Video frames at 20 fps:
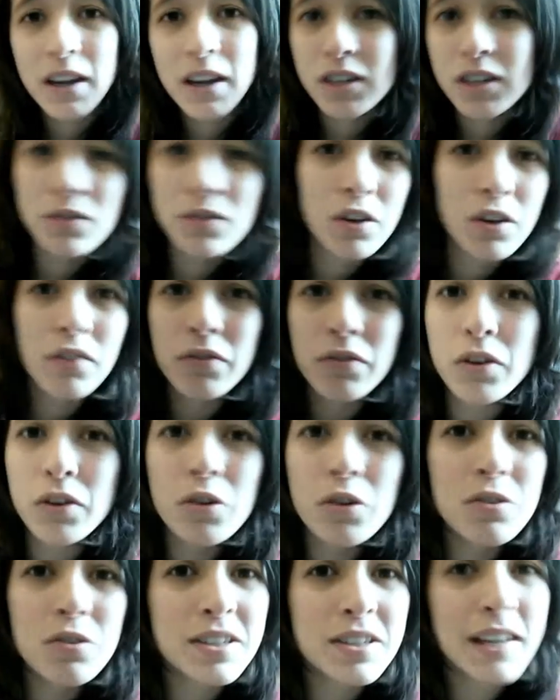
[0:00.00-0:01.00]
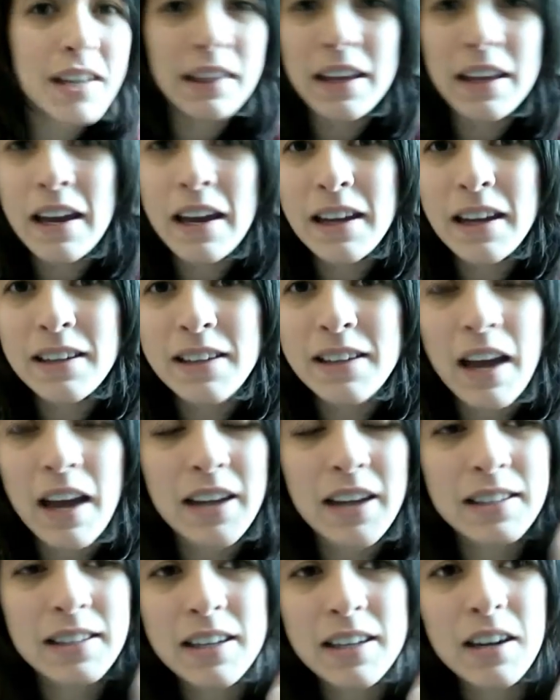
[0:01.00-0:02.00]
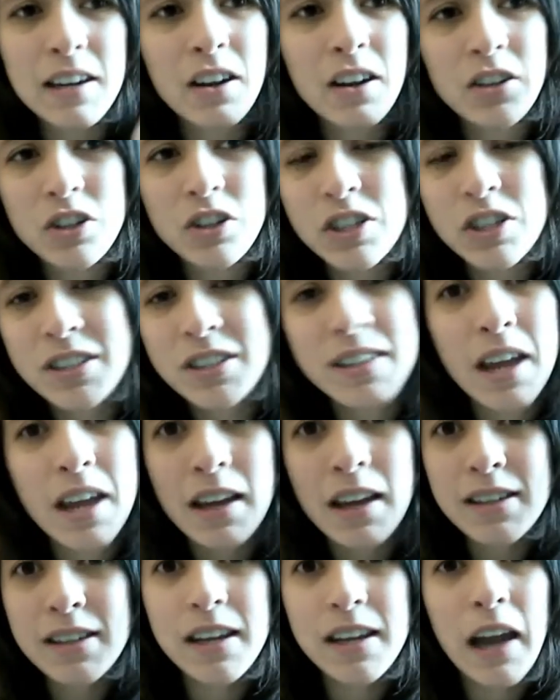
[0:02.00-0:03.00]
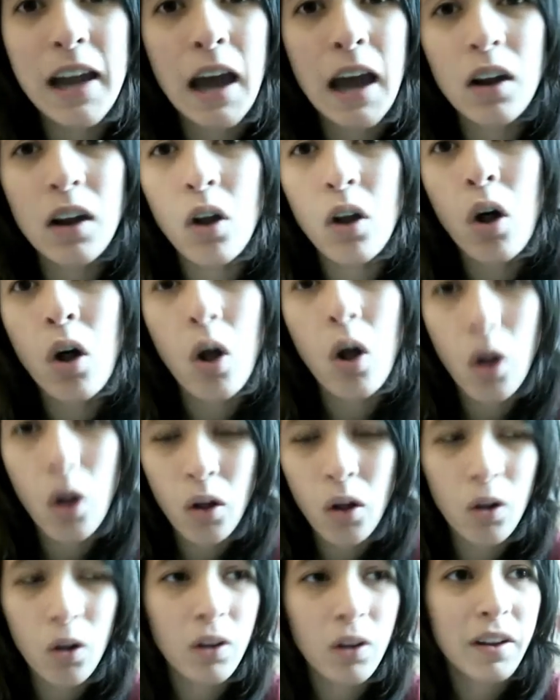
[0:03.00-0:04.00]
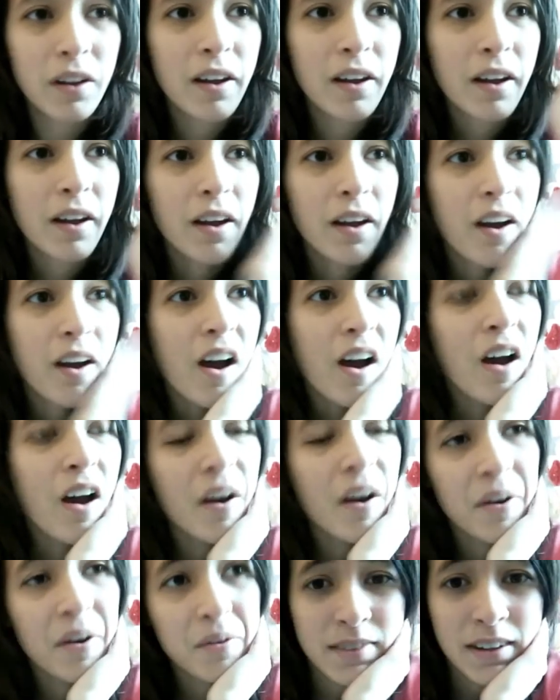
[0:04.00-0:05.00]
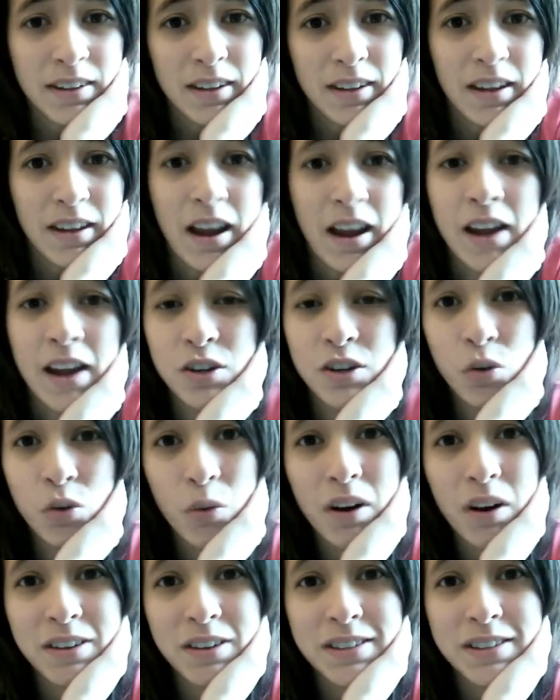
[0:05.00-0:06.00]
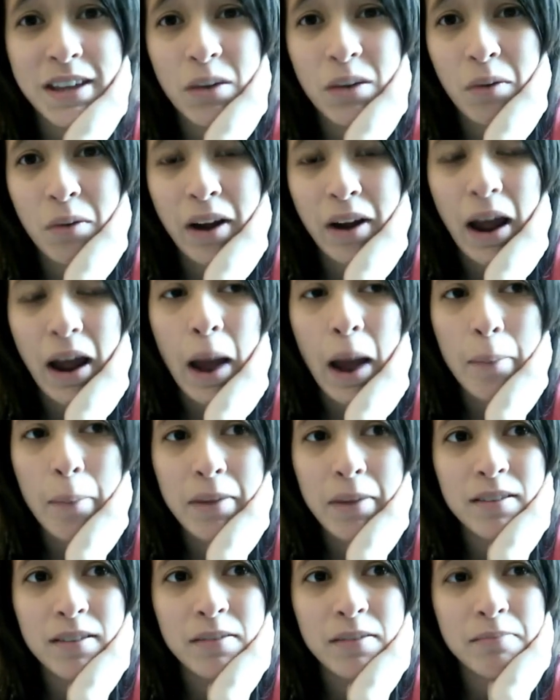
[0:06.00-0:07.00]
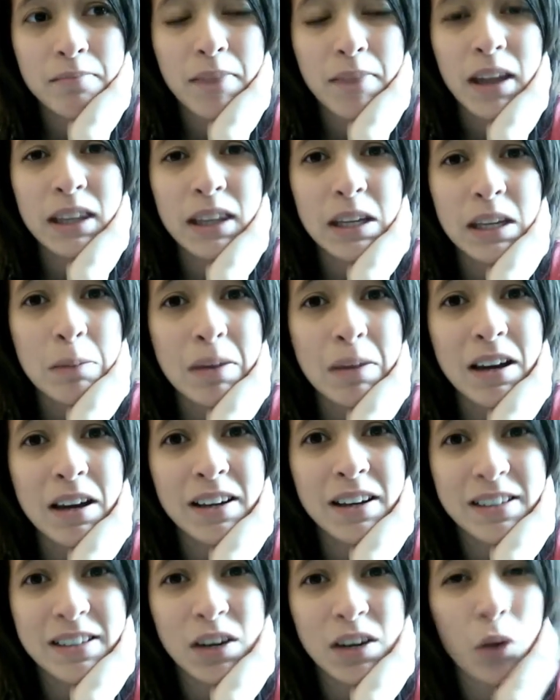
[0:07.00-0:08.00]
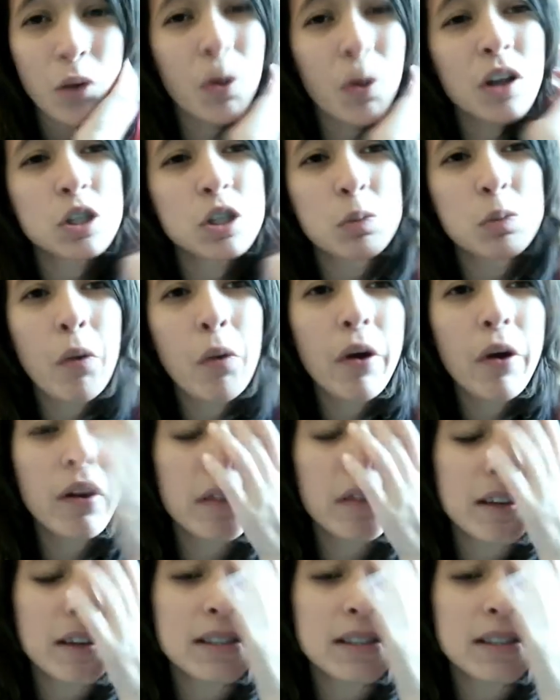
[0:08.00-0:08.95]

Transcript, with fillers: of confused at the end. I didn't understand it at all. Um, I don't want to say what happened, mainly because I don't want to spoil this.